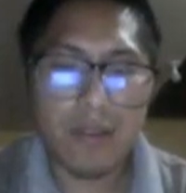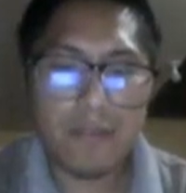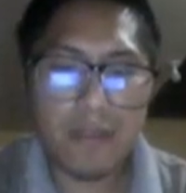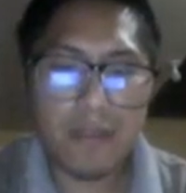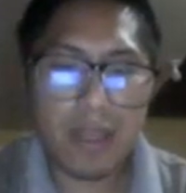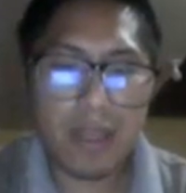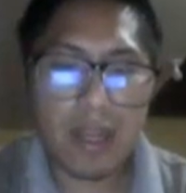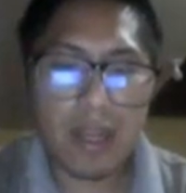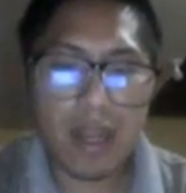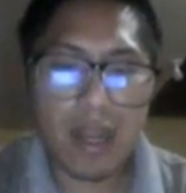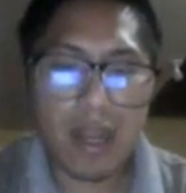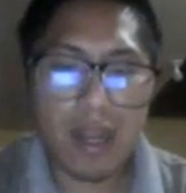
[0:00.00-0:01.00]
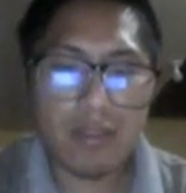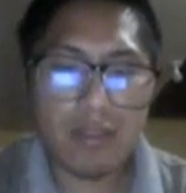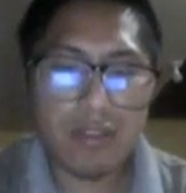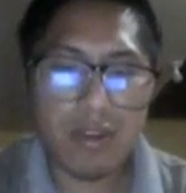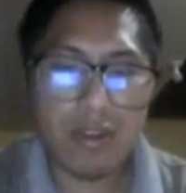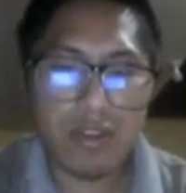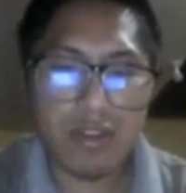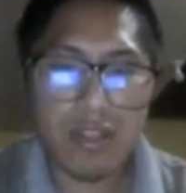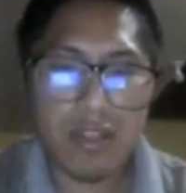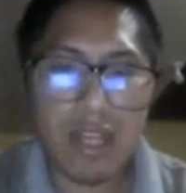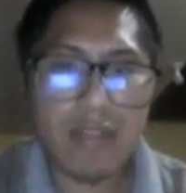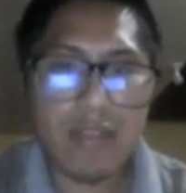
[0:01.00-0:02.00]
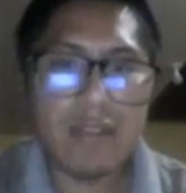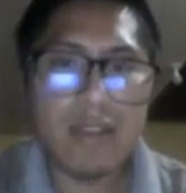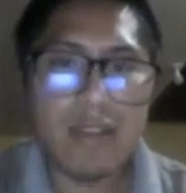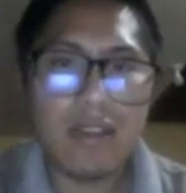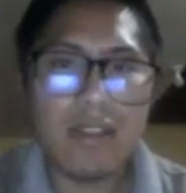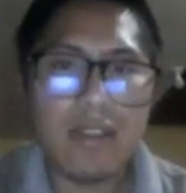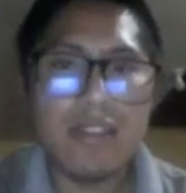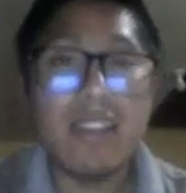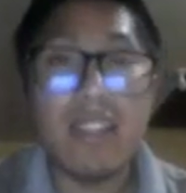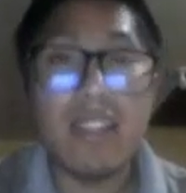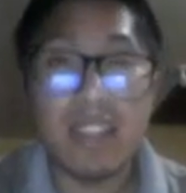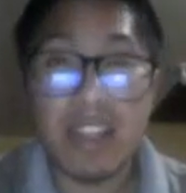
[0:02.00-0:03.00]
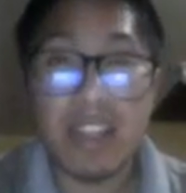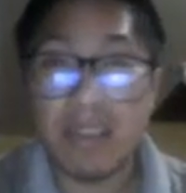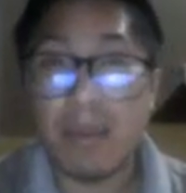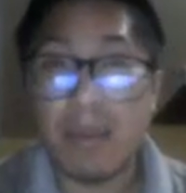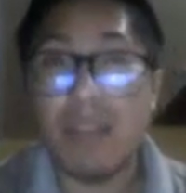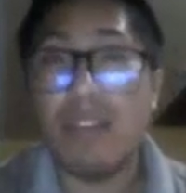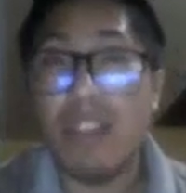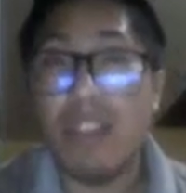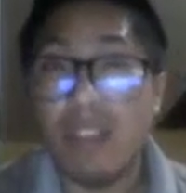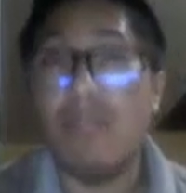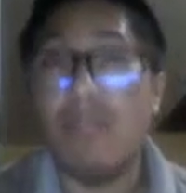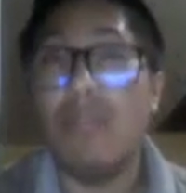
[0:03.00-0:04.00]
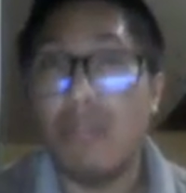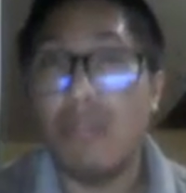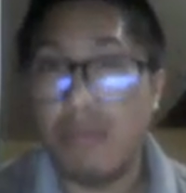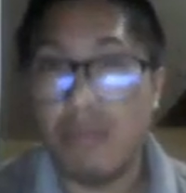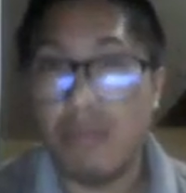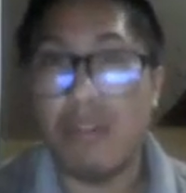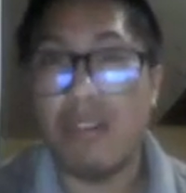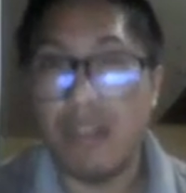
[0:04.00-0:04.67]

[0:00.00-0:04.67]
Think and search. The answer is in the test, but you need to look for